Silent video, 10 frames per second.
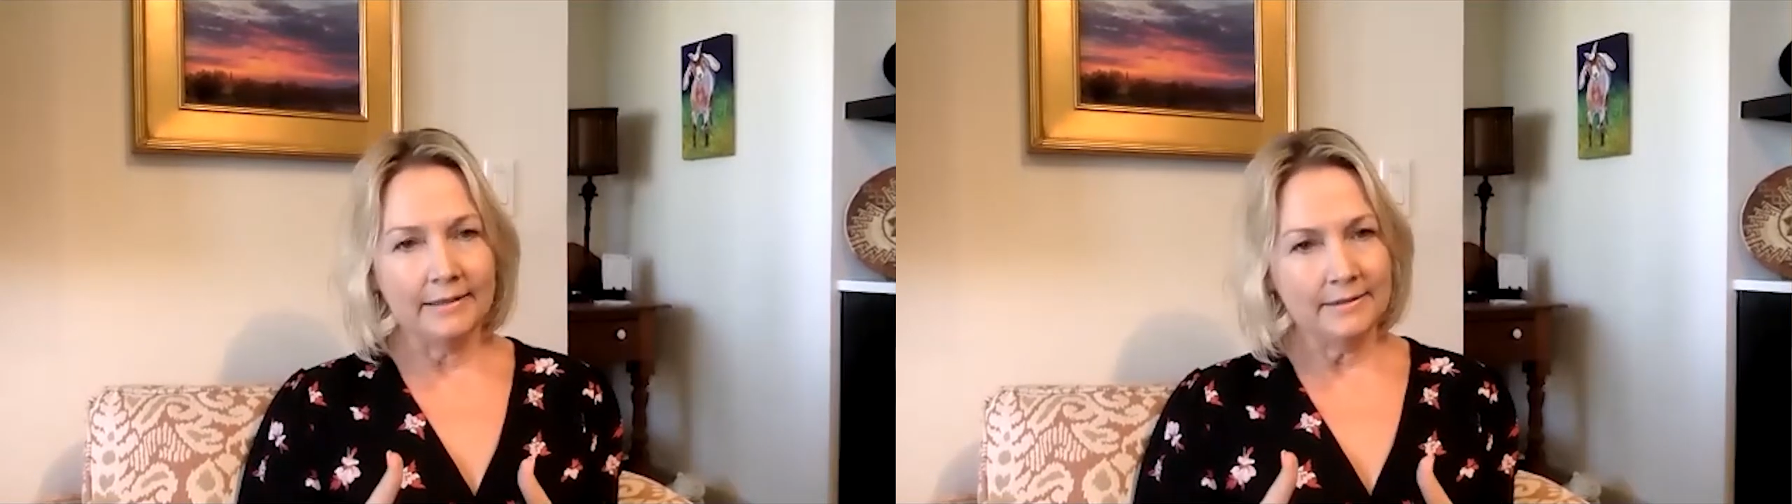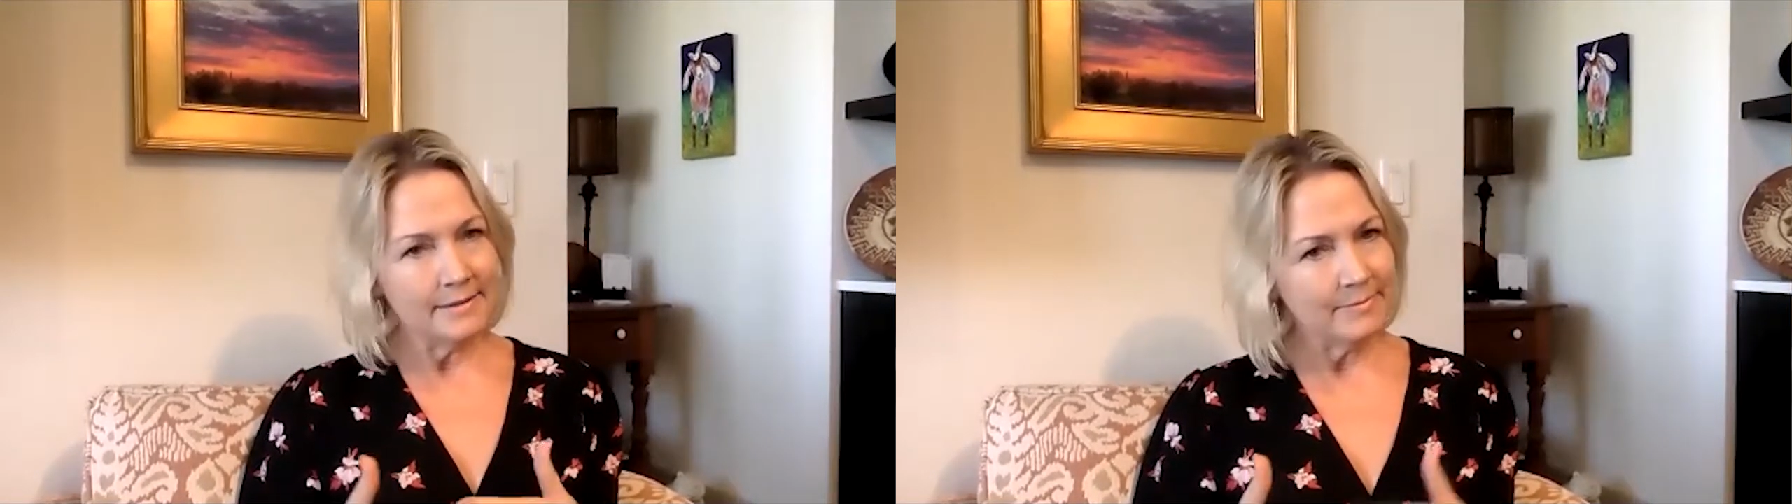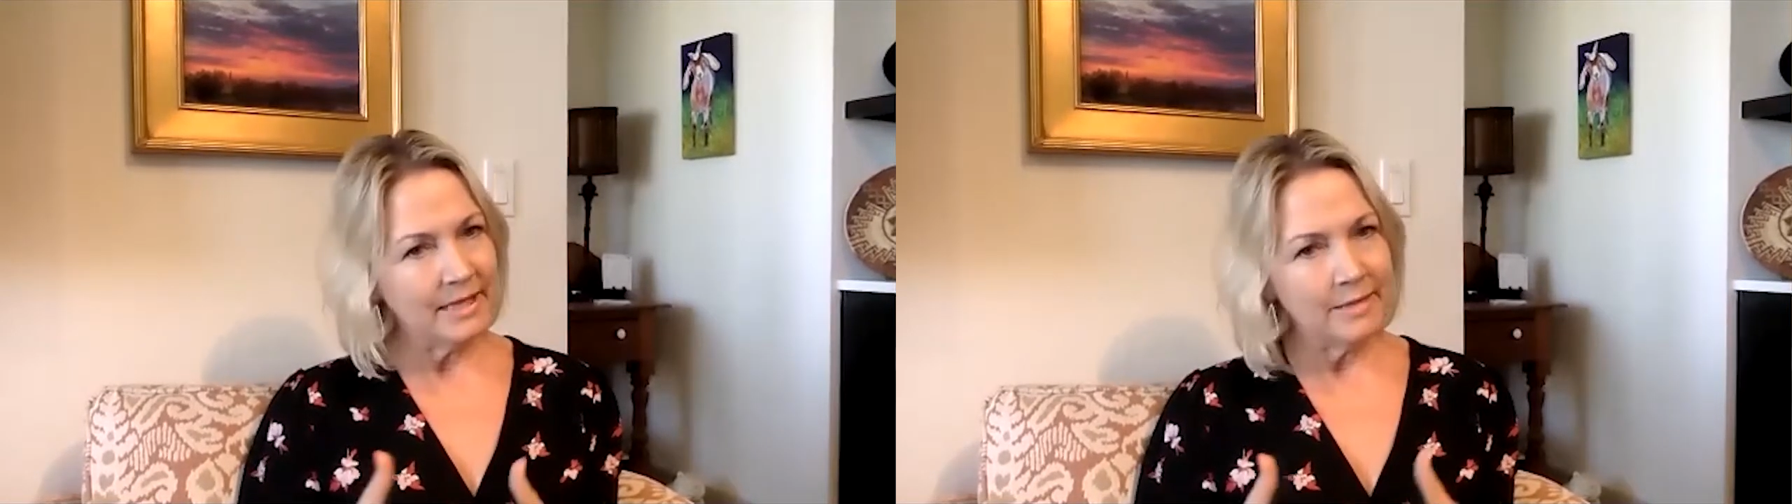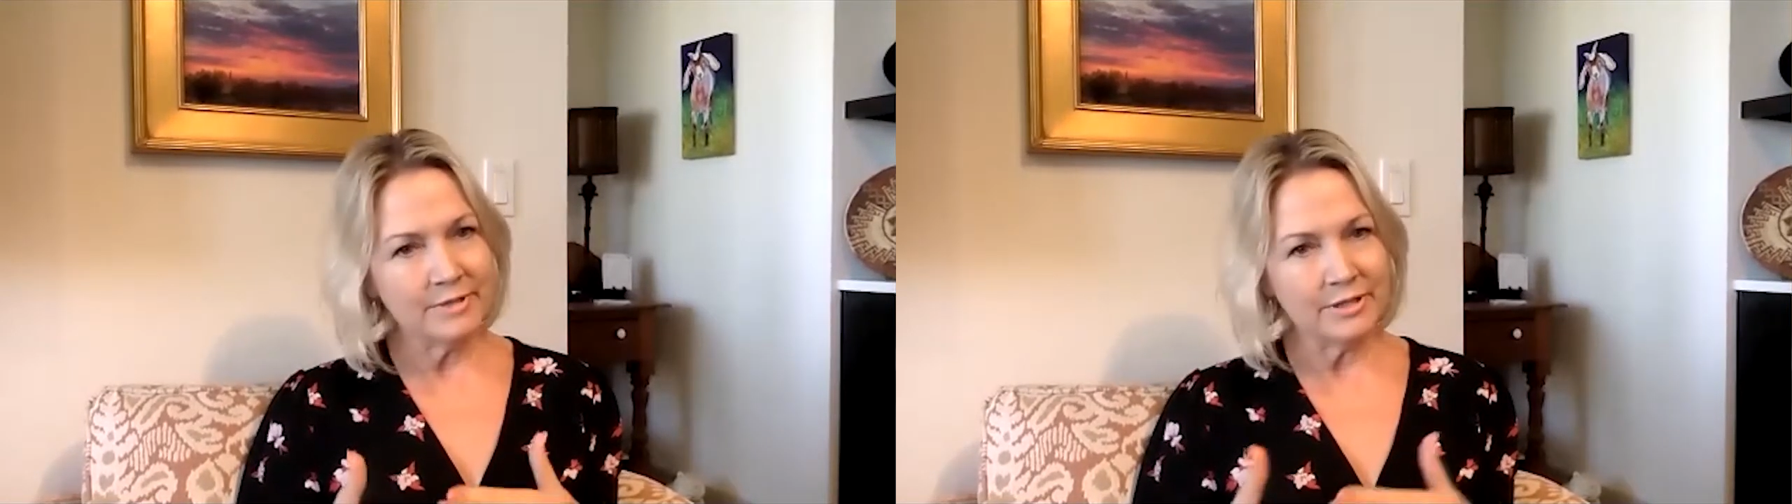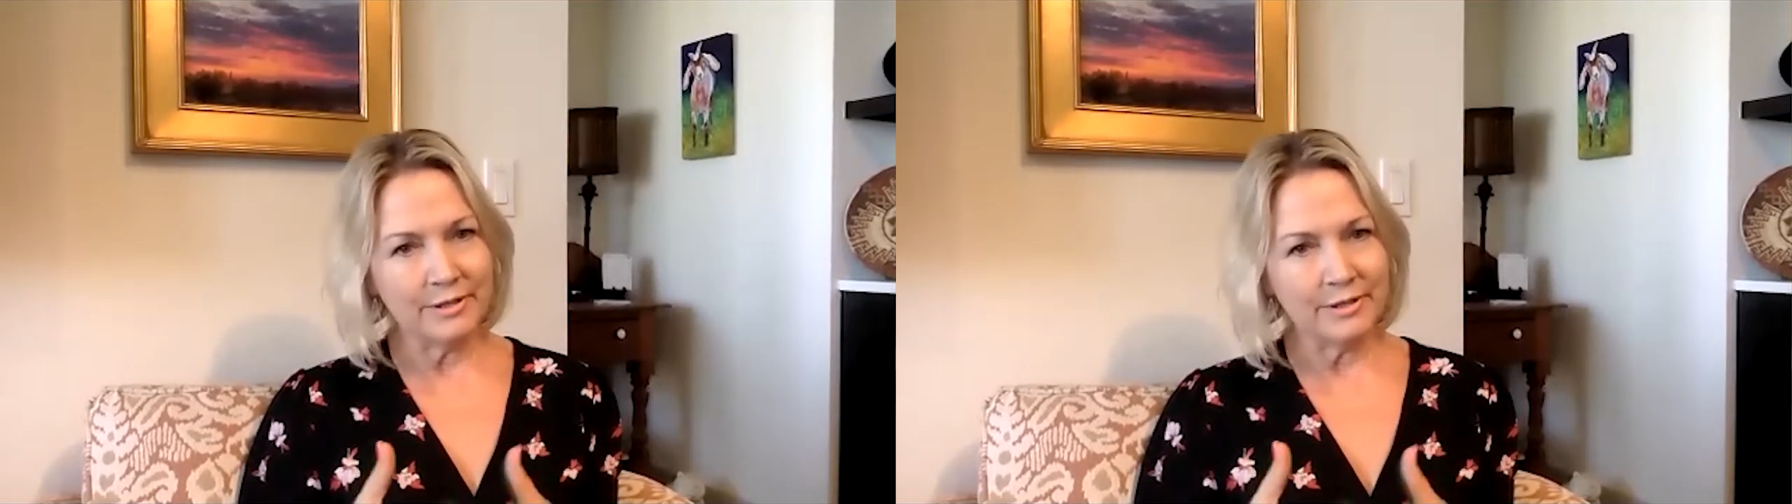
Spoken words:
sometimes you